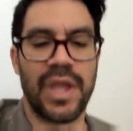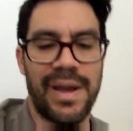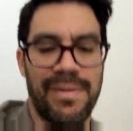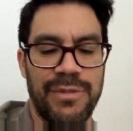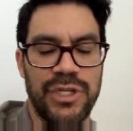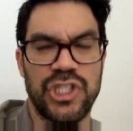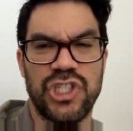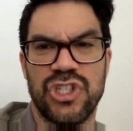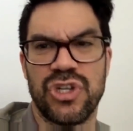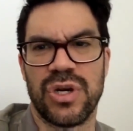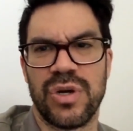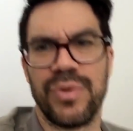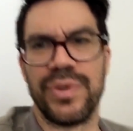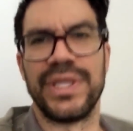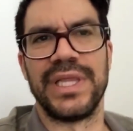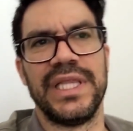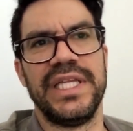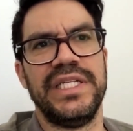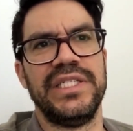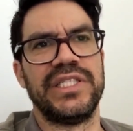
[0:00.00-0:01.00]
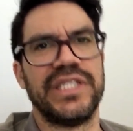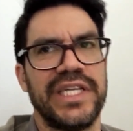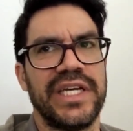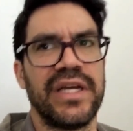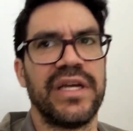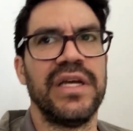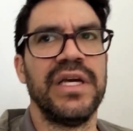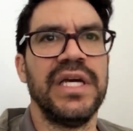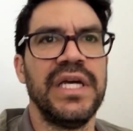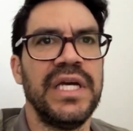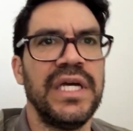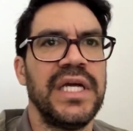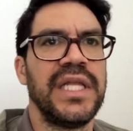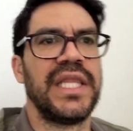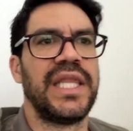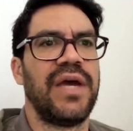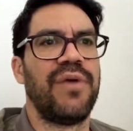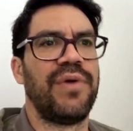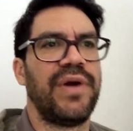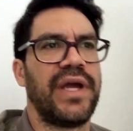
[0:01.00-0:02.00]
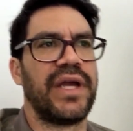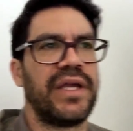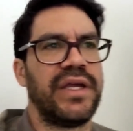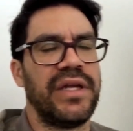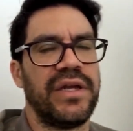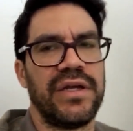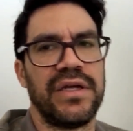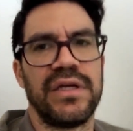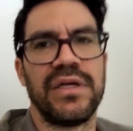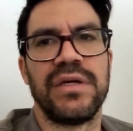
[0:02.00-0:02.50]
I'm gonna start with leasing. That way I can,